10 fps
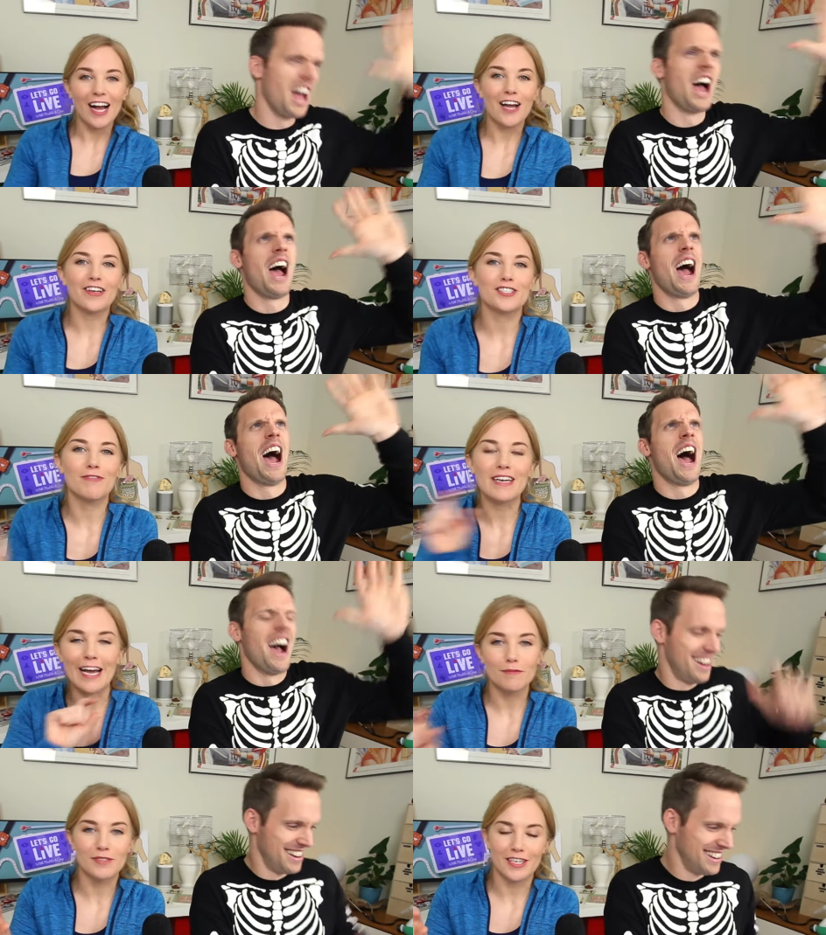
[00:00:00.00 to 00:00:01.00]
Speaker 1: Uh, that just really
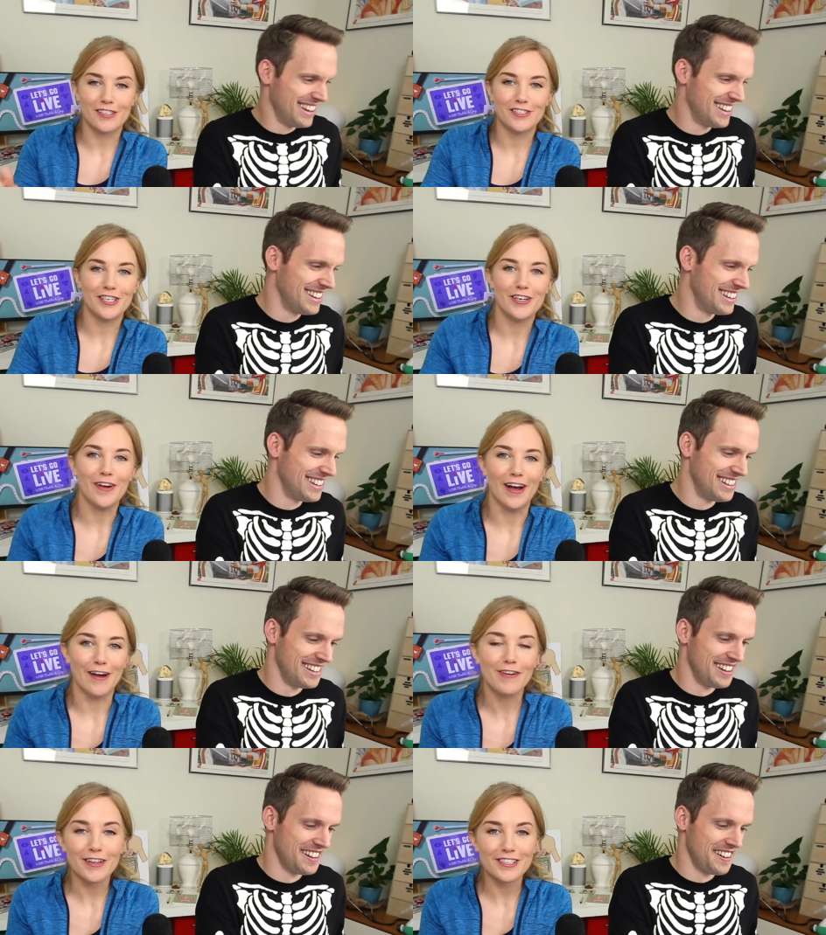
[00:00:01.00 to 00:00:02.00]
helps us to
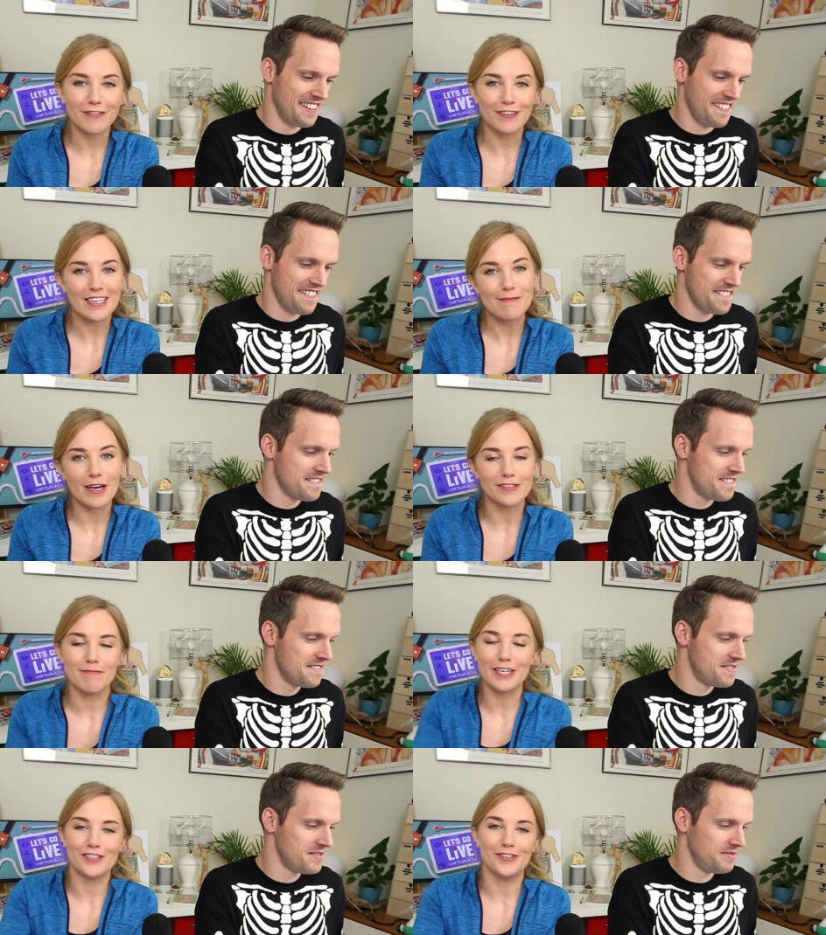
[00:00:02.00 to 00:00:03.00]
uh, find the different emails
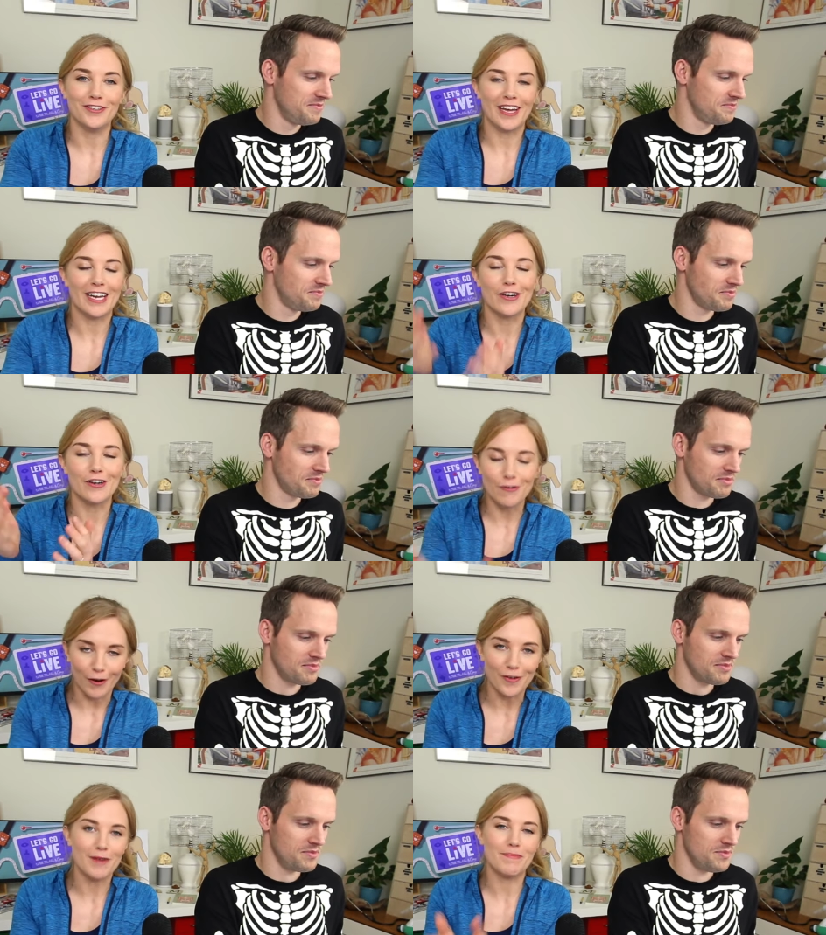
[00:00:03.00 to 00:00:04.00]
and make sure you're getting a
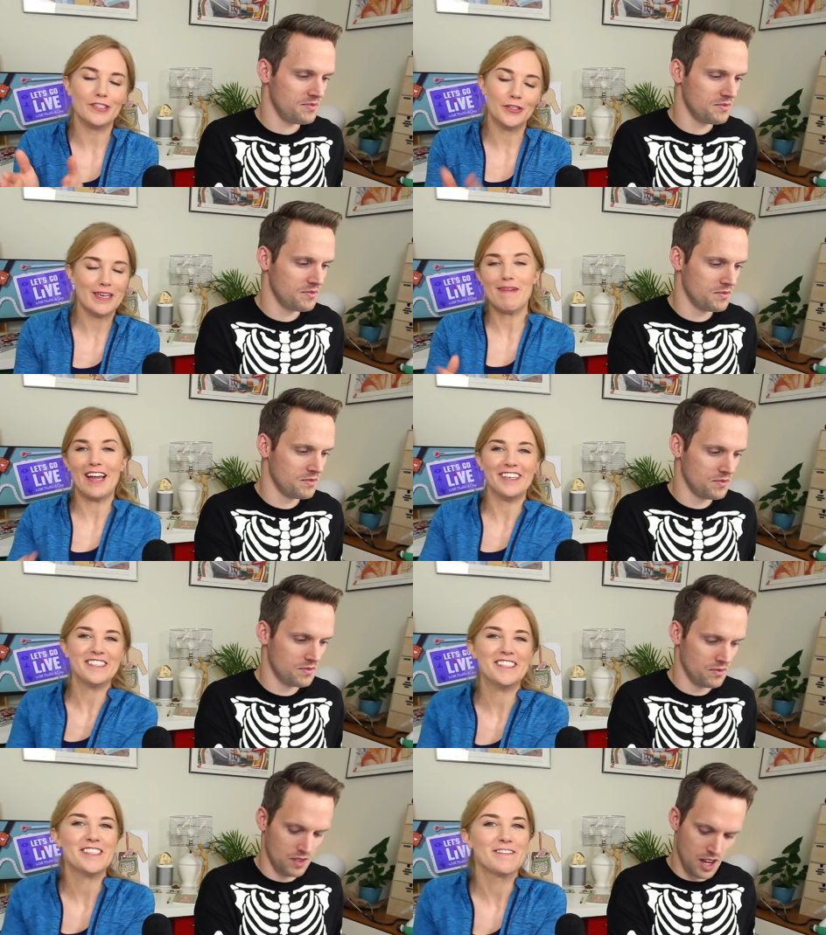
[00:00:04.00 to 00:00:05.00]
grown up to email
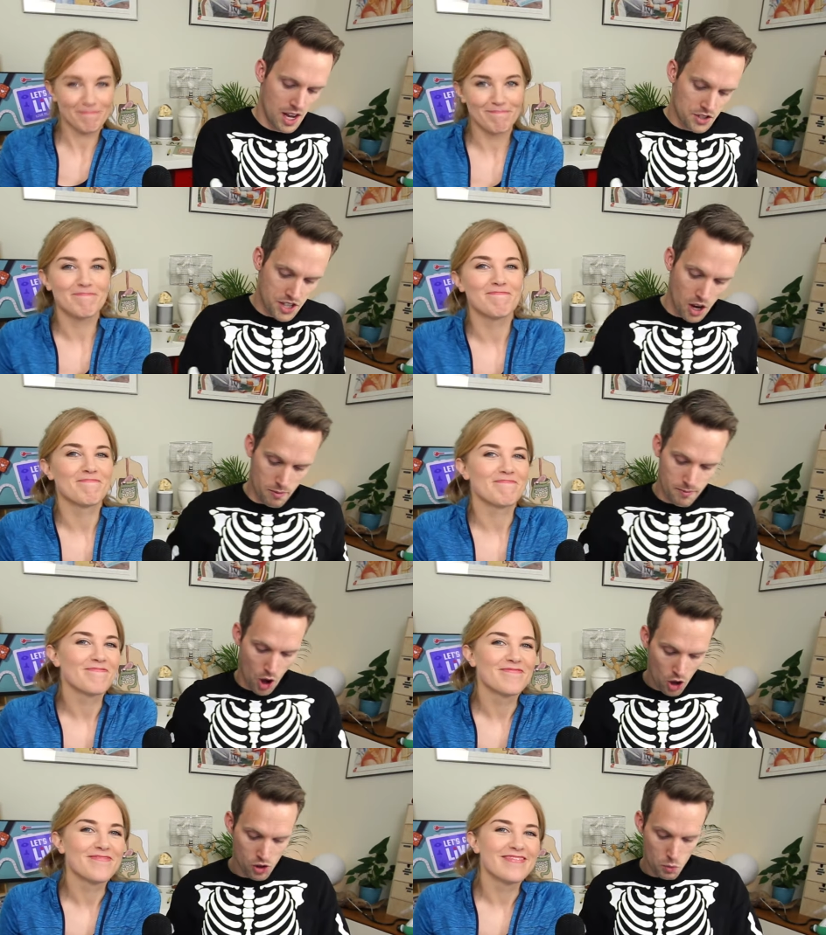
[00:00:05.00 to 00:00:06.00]
us.
Speaker 2: So,
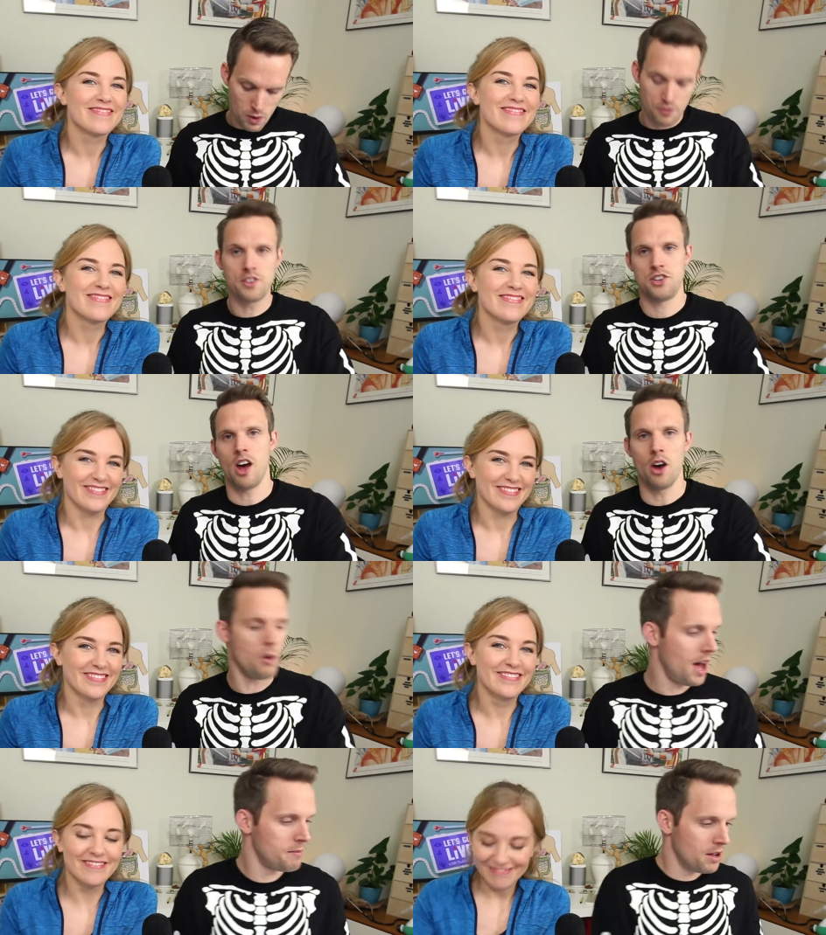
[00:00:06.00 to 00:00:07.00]
on with the
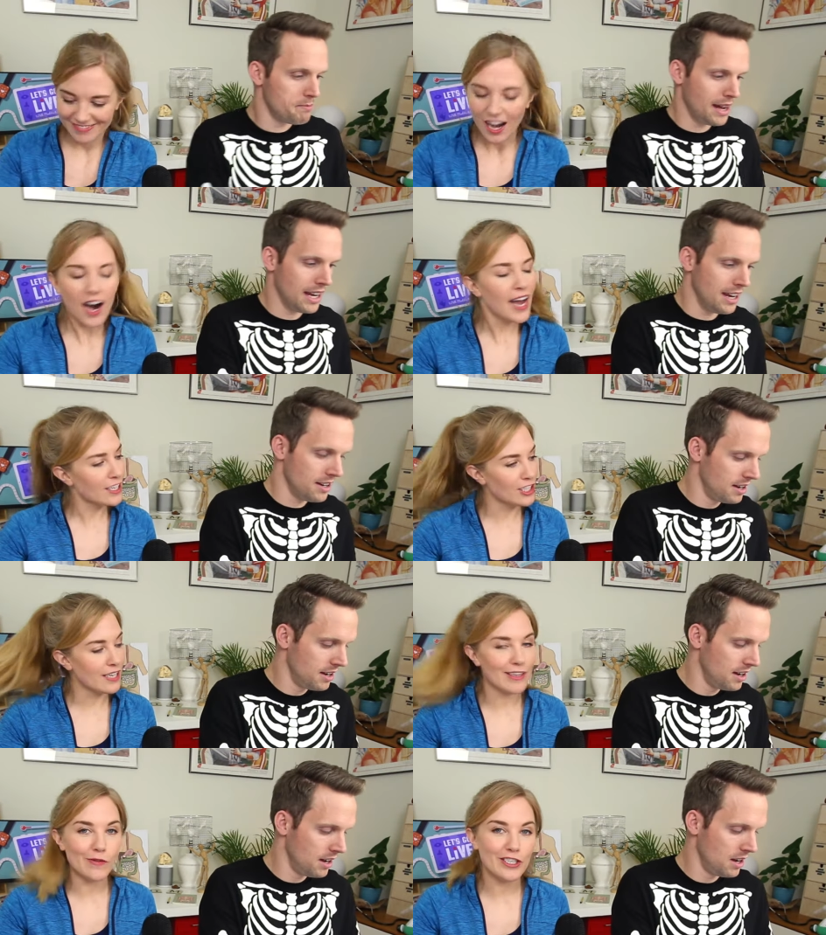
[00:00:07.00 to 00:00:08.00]
show. Um, mm-hmm. I
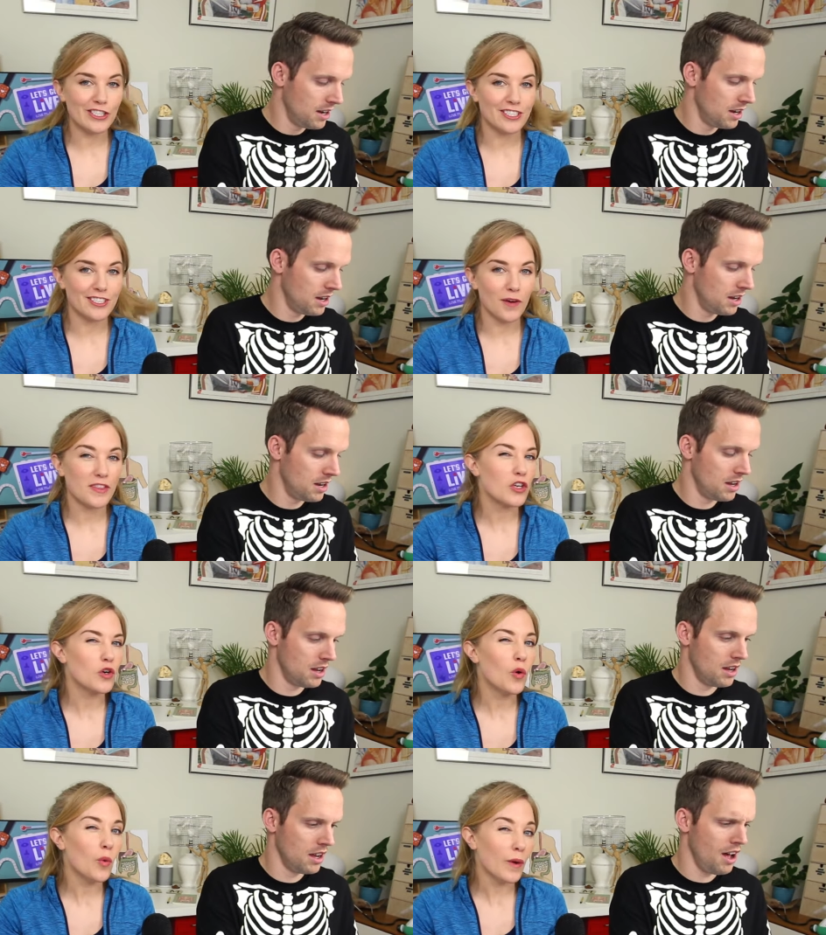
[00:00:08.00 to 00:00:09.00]
Speaker 1: actually think we should start with a
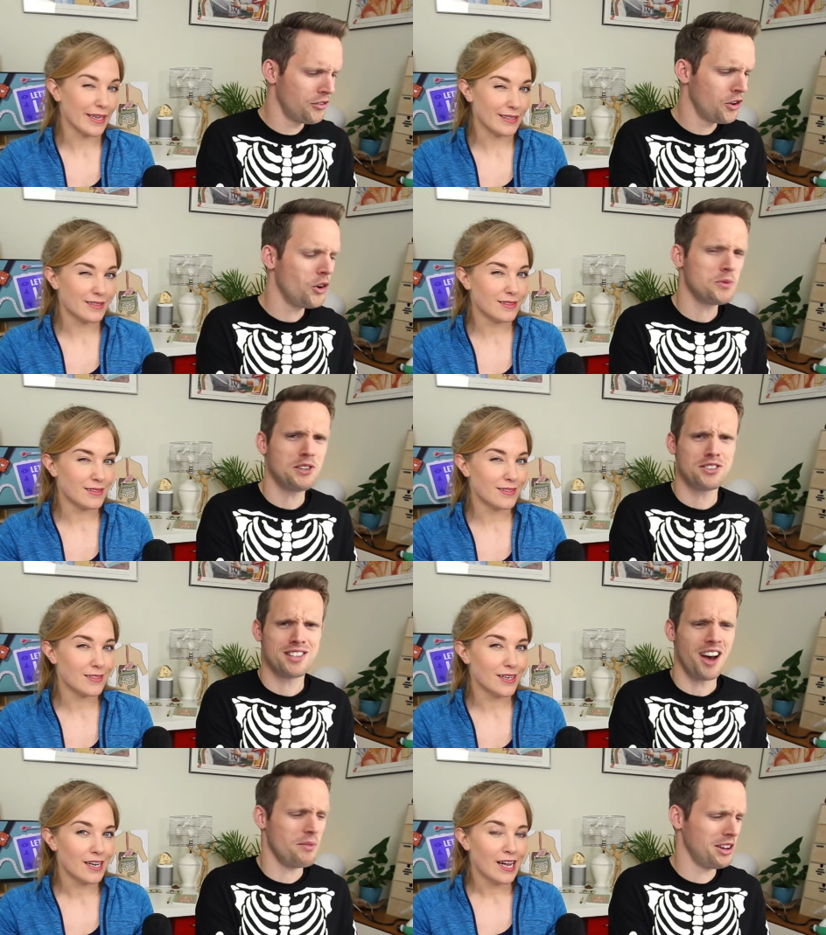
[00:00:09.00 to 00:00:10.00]
quiz. Of course, we should
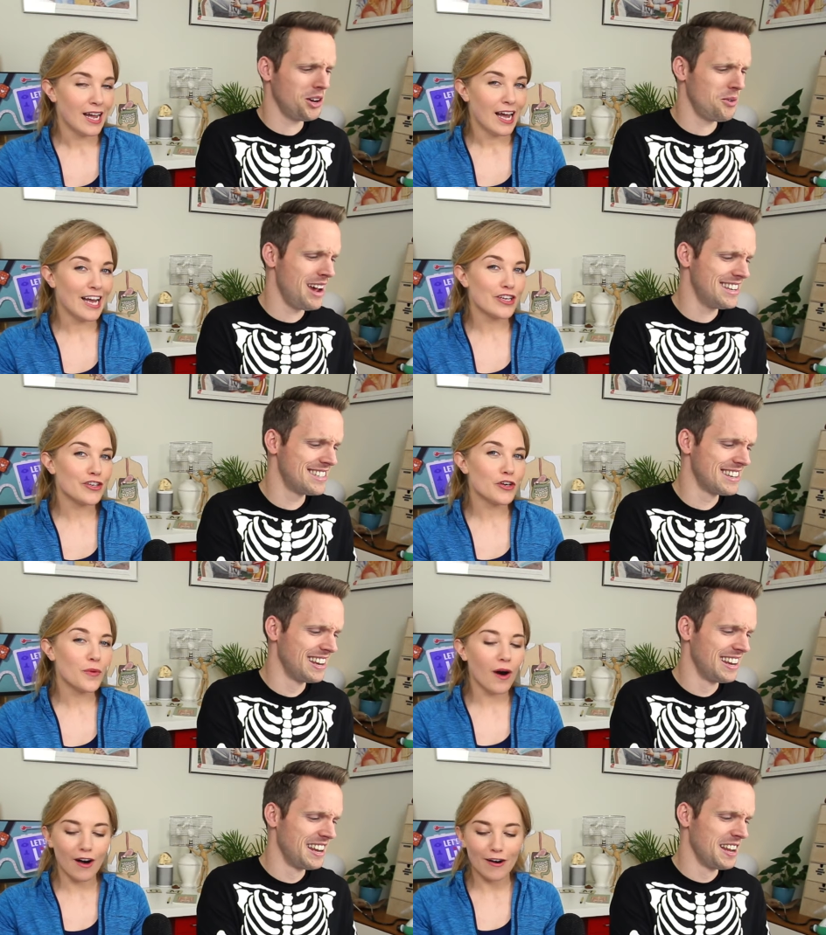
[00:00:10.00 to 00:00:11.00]
start with a quiz. And
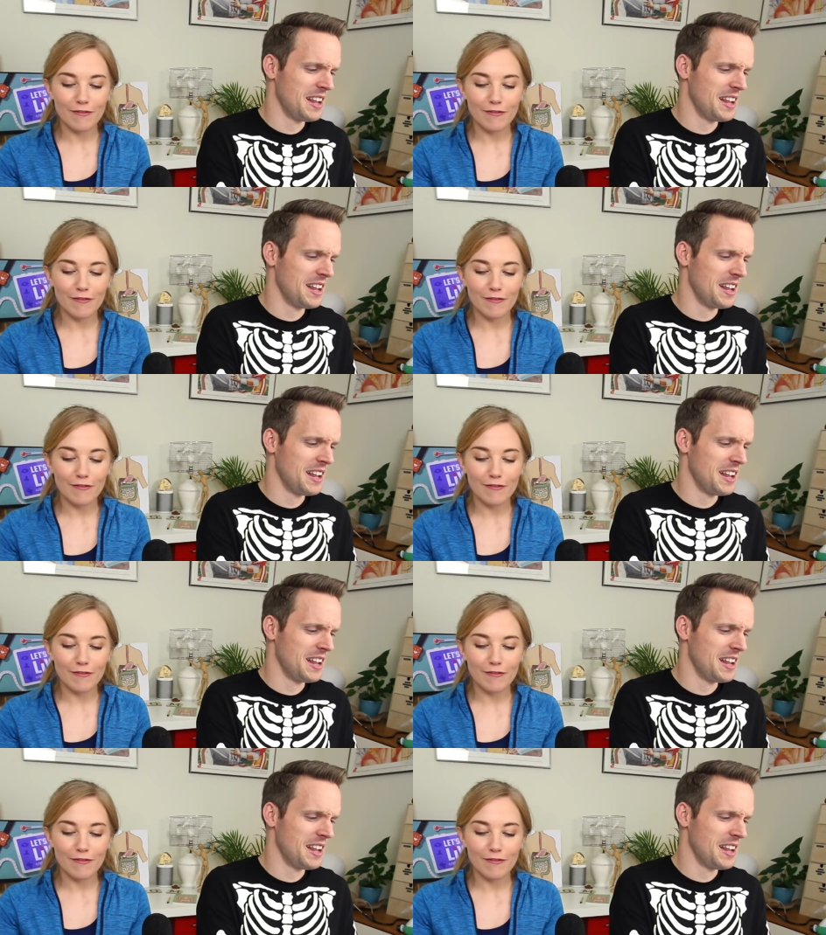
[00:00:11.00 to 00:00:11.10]
you are